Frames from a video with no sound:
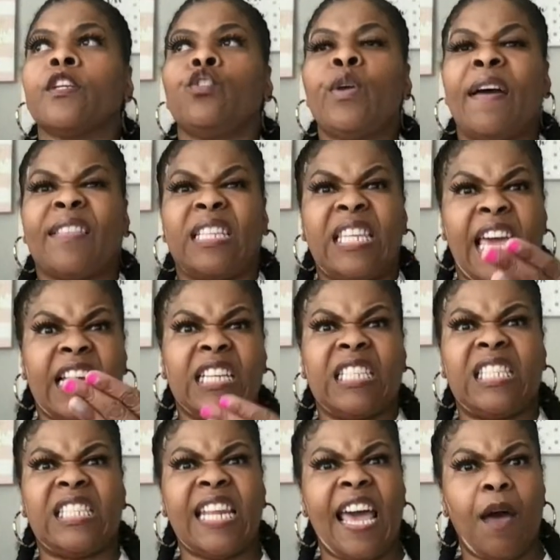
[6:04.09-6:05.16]
You have to take a
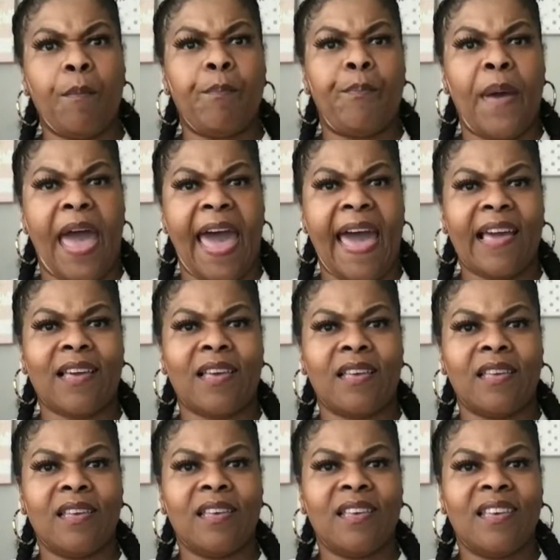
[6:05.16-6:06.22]
step back,
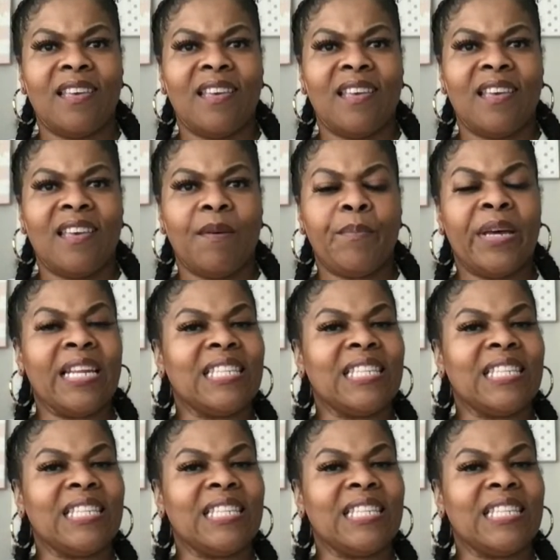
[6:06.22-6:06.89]
but